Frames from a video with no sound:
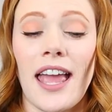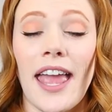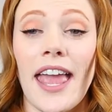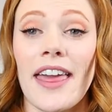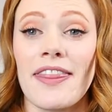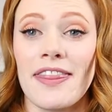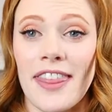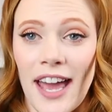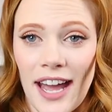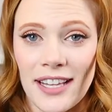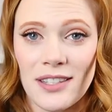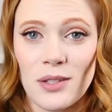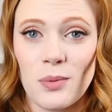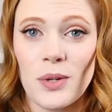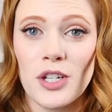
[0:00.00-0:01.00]
and
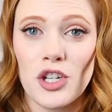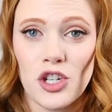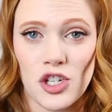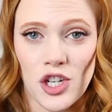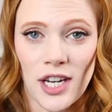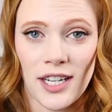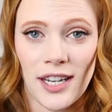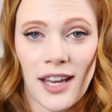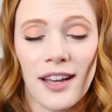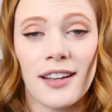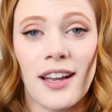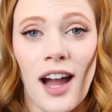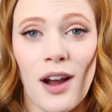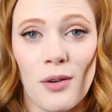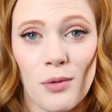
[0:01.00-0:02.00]
that's when shit
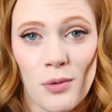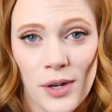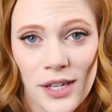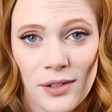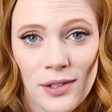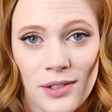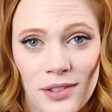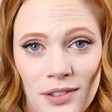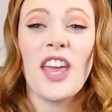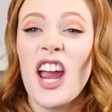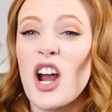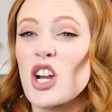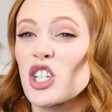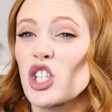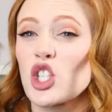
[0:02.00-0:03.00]
got real.
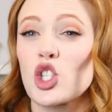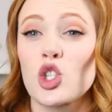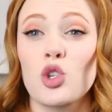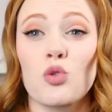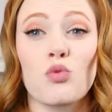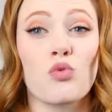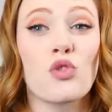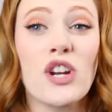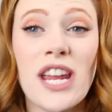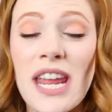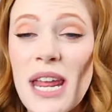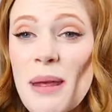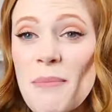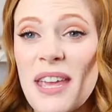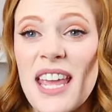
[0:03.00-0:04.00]
They're
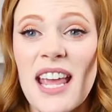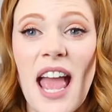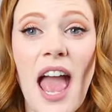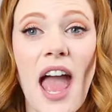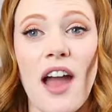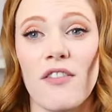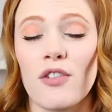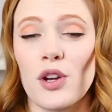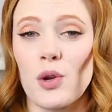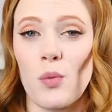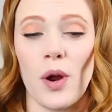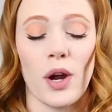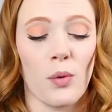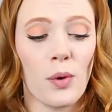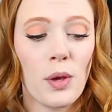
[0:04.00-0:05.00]
screaming
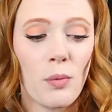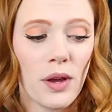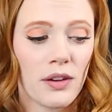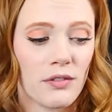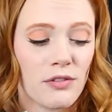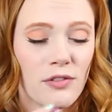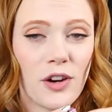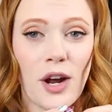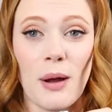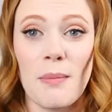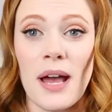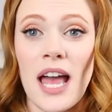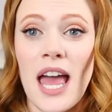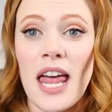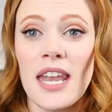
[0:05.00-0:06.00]
everywhere. We went
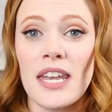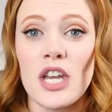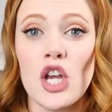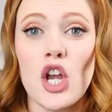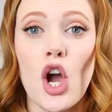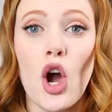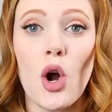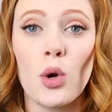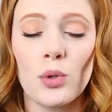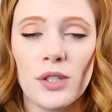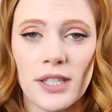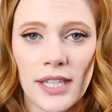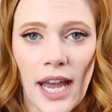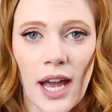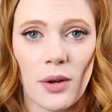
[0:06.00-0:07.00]
from no
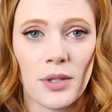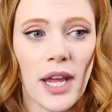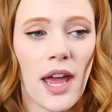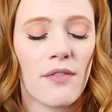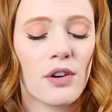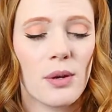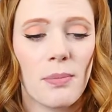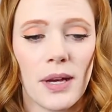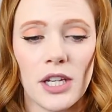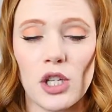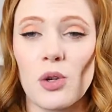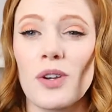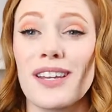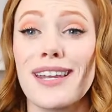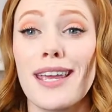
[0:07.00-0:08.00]
sound, everybody,
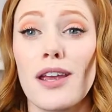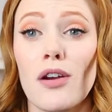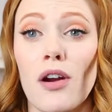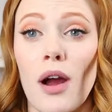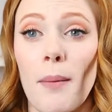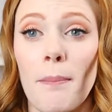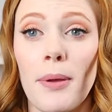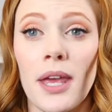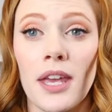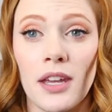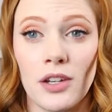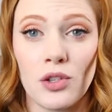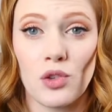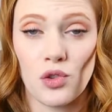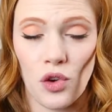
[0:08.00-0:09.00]
you could hear a
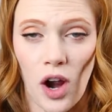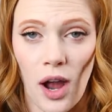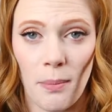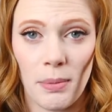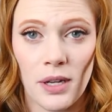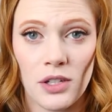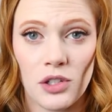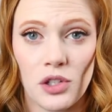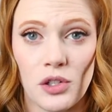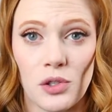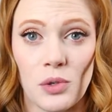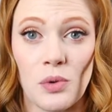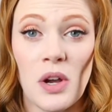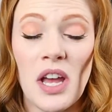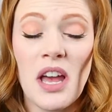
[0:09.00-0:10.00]
pin drop,
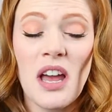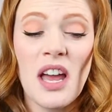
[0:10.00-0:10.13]
to